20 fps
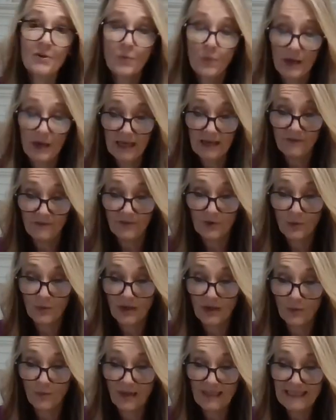win for Win
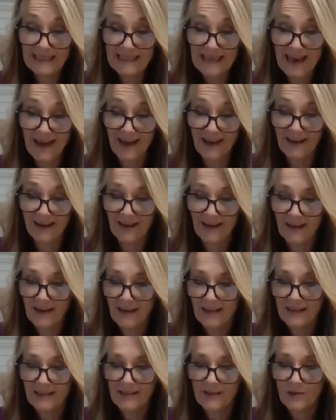It Wednesday.
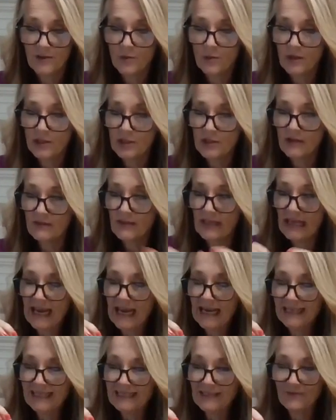So the question of the
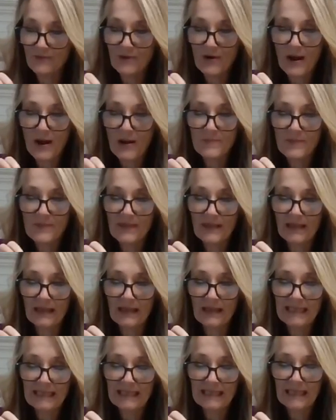is from
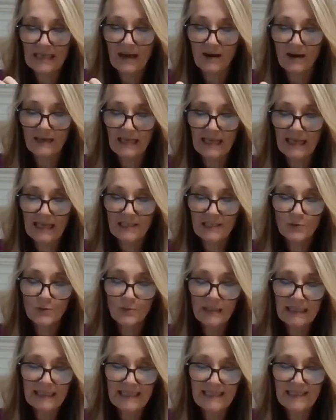our latest
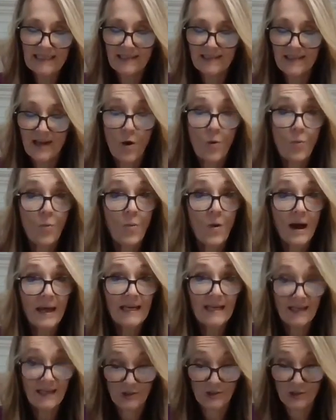releases, what
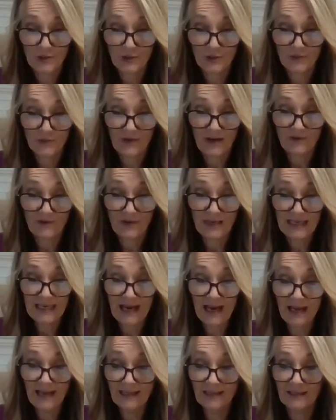is your favorite
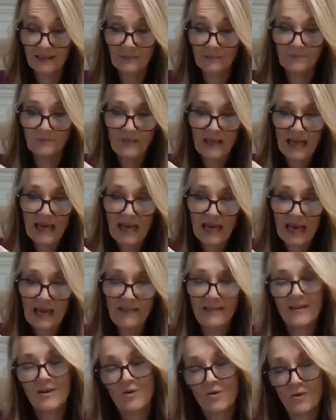item? And
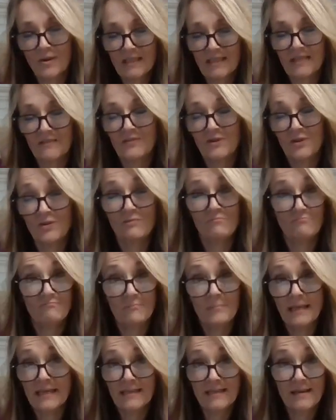then, of course, if you
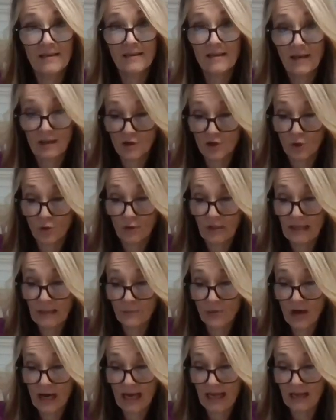missed Nacho
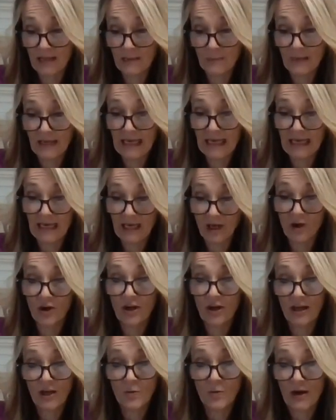Libre in the beginning, you're
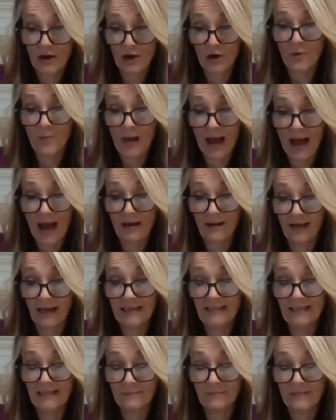going to want to go back
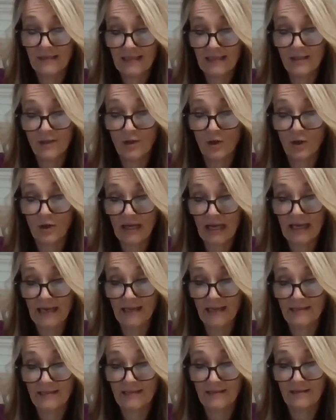and look at
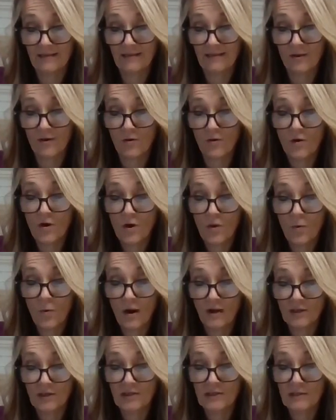his, you know,
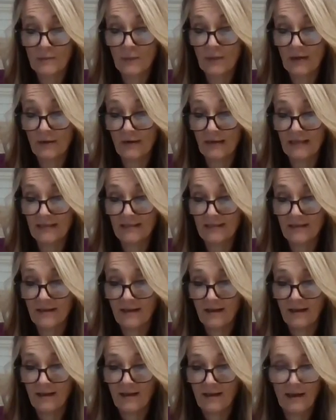watch his appearance.
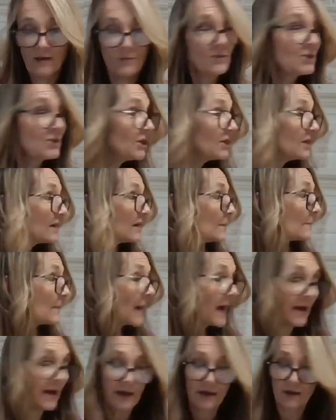I wish he'd come
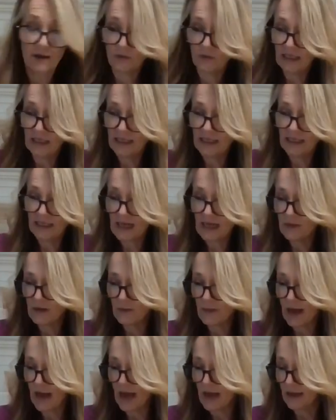back. I don't think he's coming
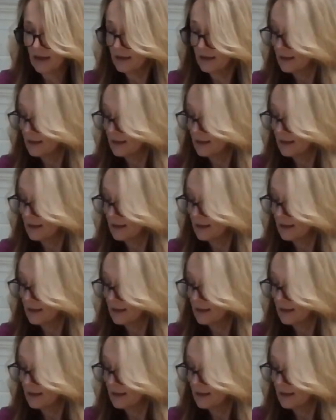back.